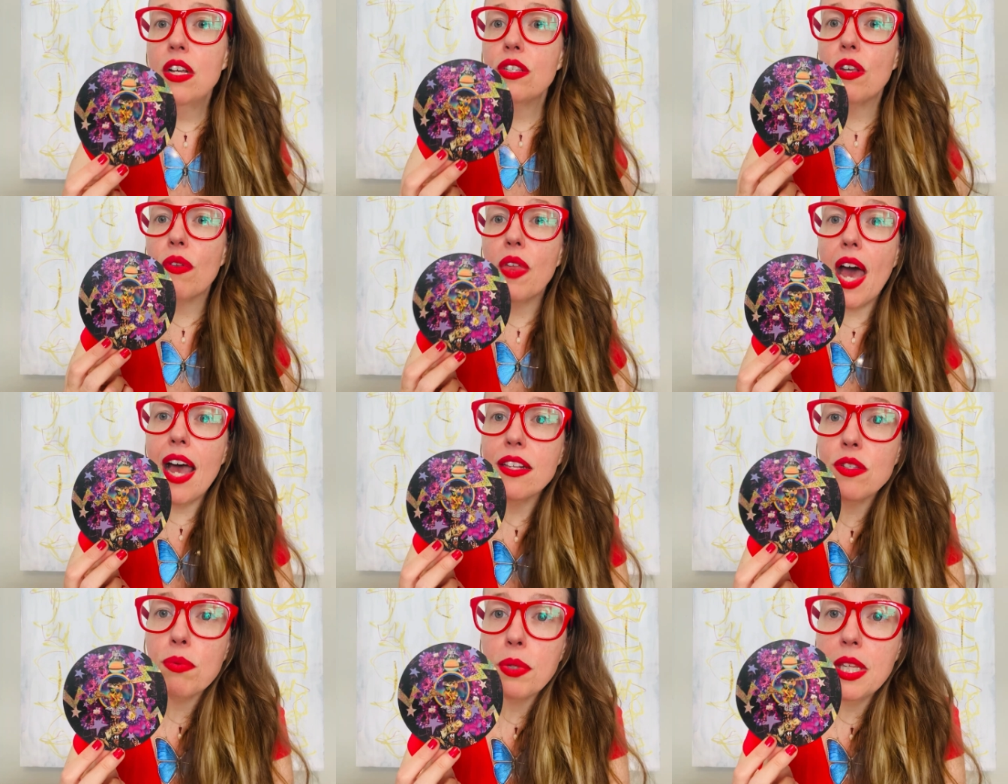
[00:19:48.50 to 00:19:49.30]
So
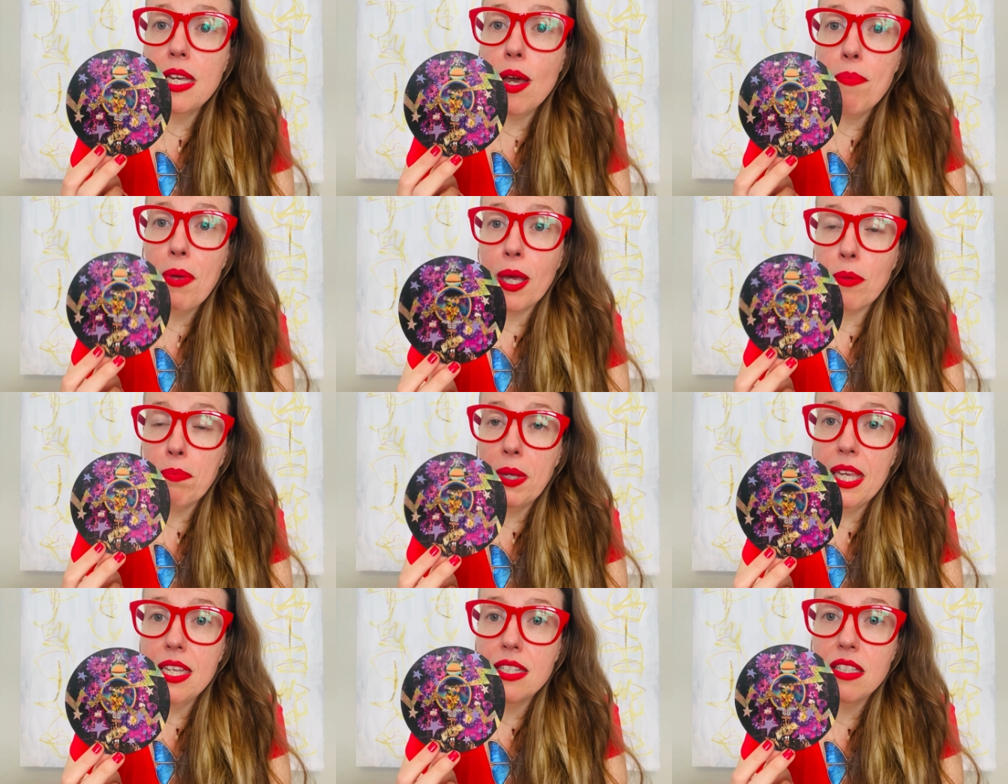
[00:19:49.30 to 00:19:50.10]
that's really a big
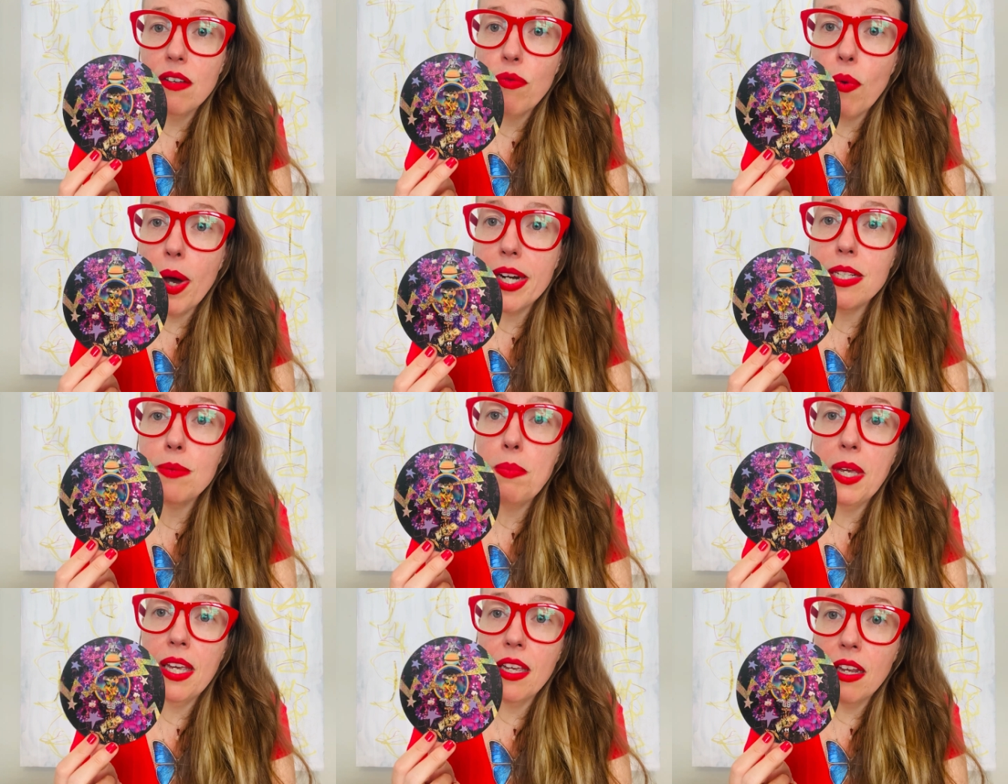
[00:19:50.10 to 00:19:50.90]
piece of what is
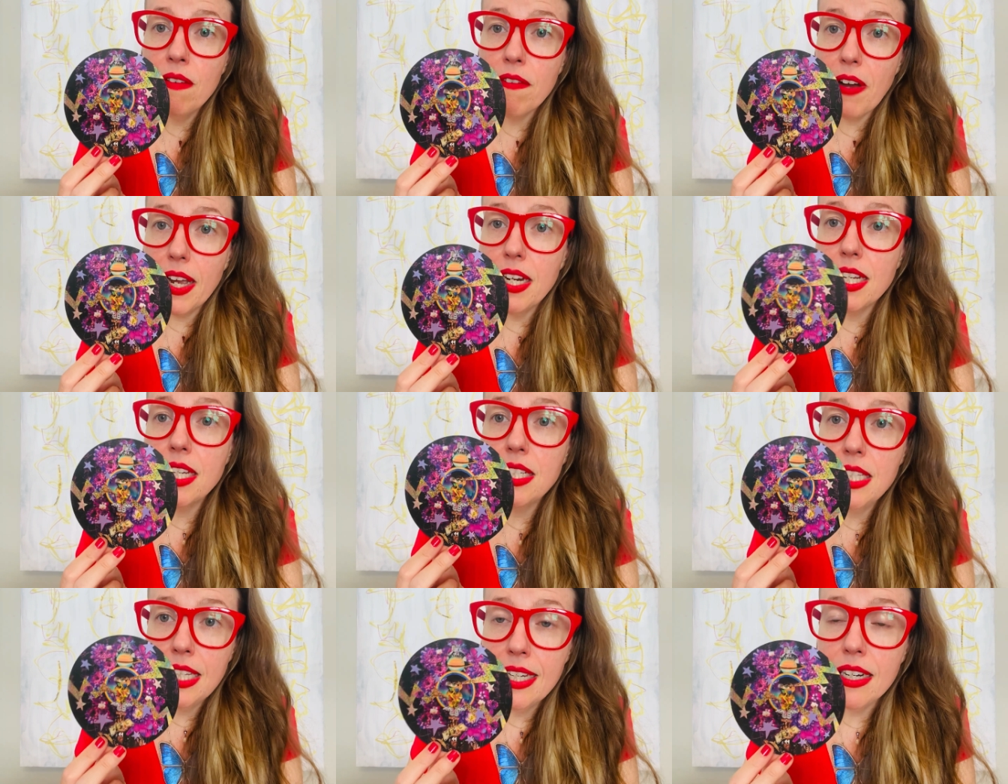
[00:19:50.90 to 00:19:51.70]
being
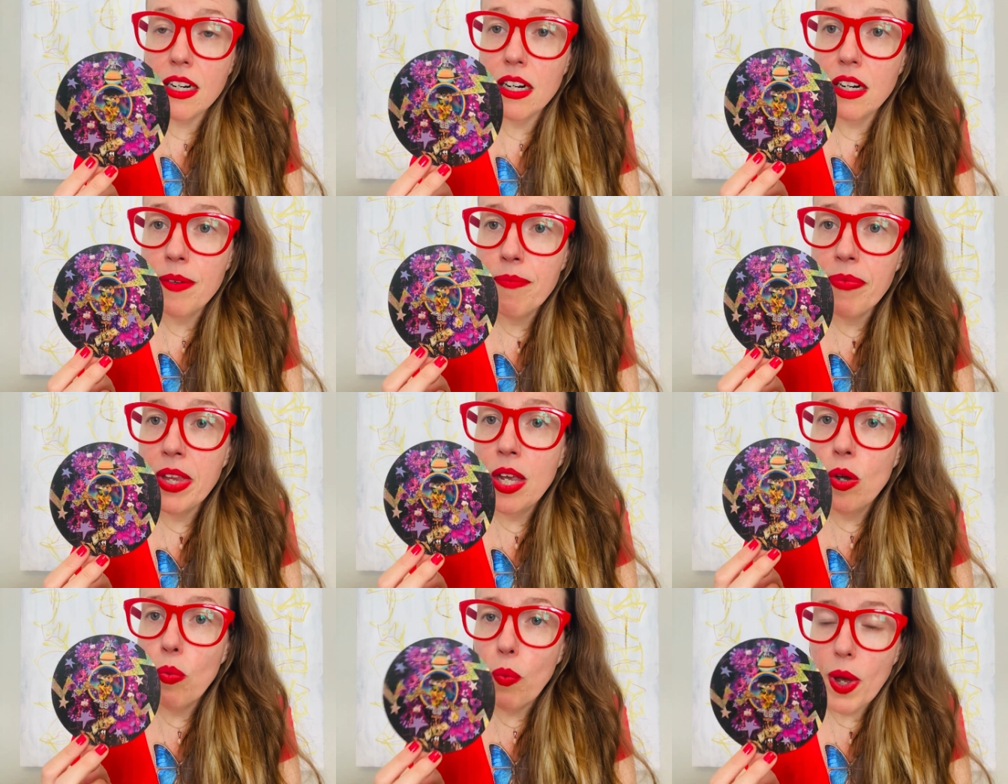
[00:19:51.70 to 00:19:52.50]
invited here
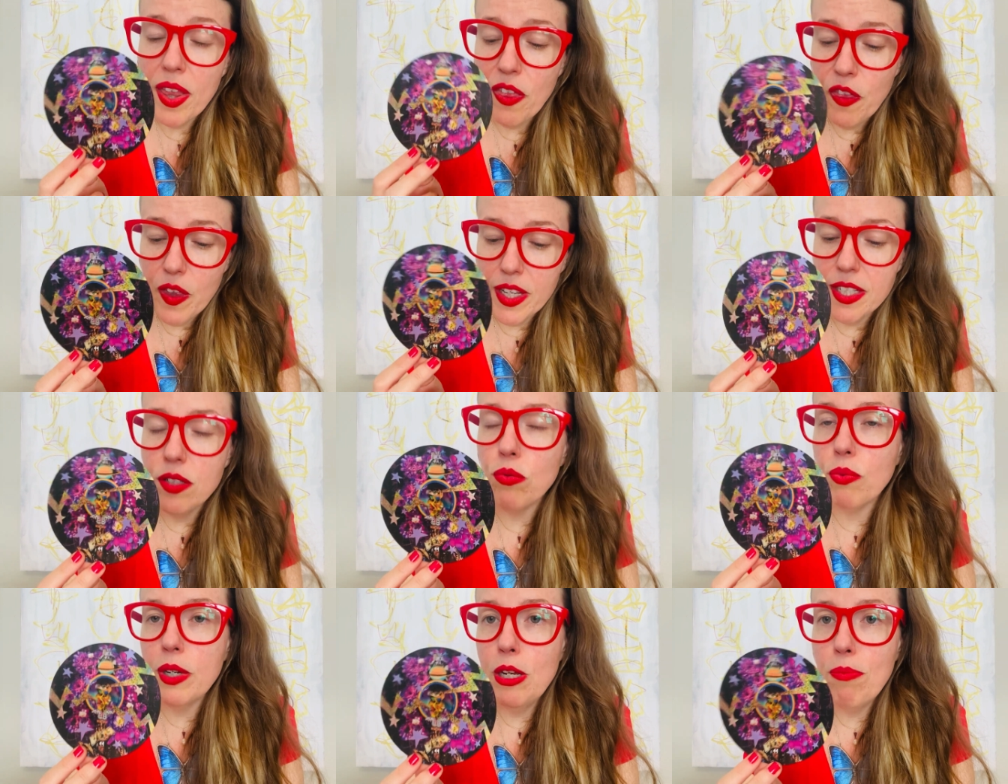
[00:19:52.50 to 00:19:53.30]
with
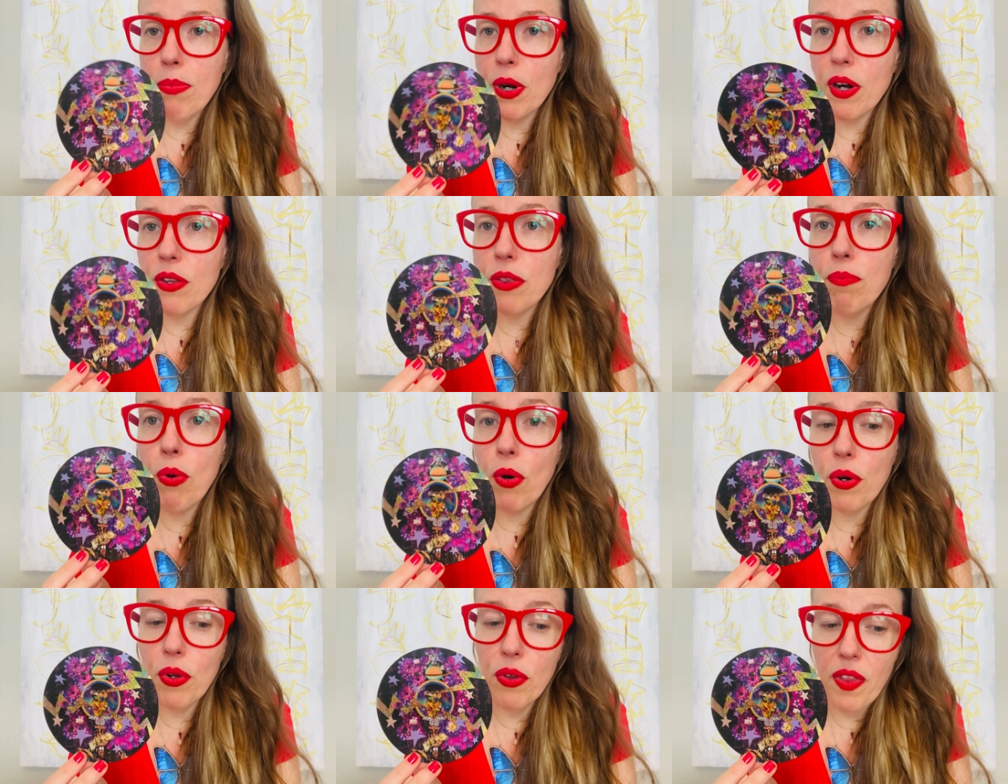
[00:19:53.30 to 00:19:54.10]
this rebirth
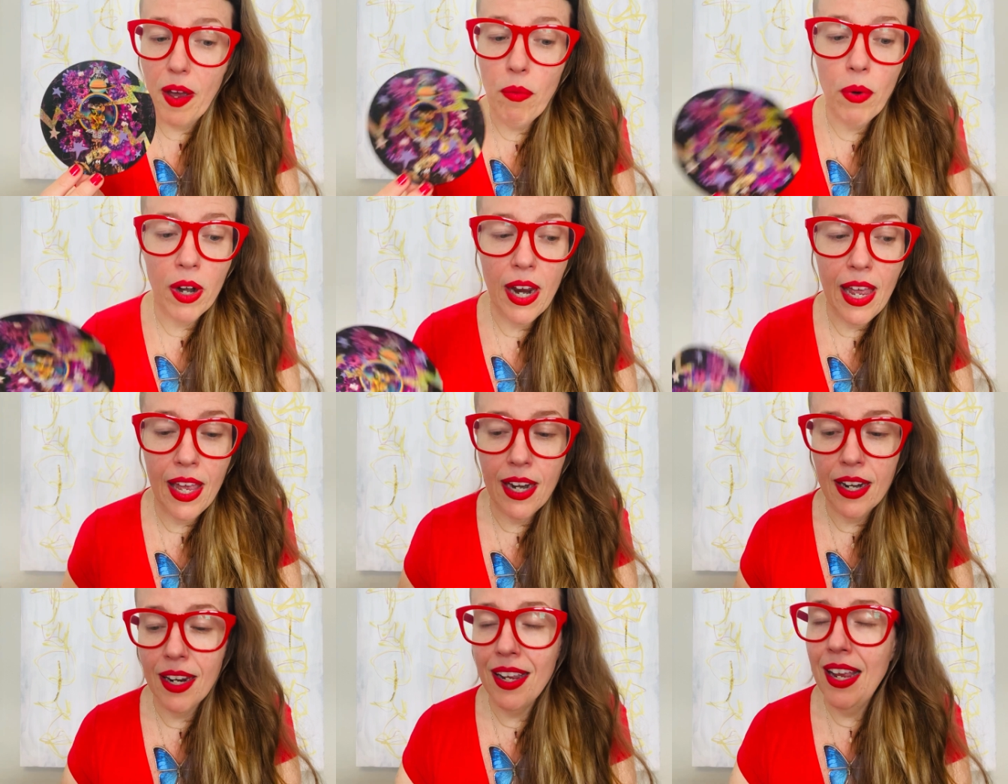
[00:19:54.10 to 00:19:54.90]
portal that we're
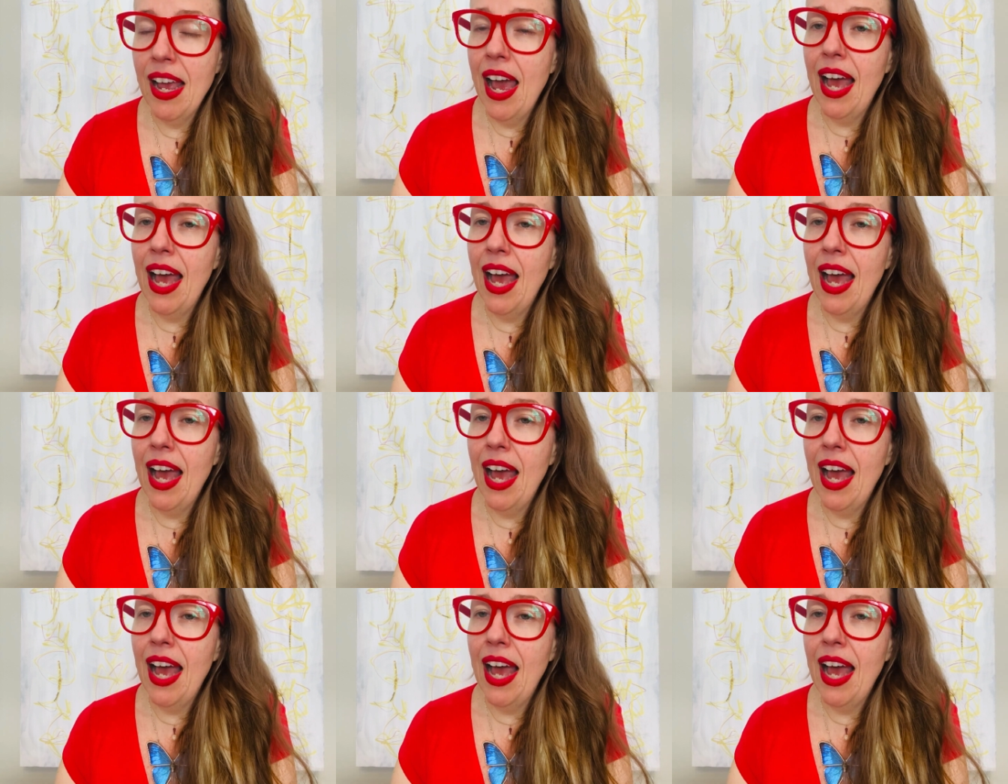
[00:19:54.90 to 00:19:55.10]
in.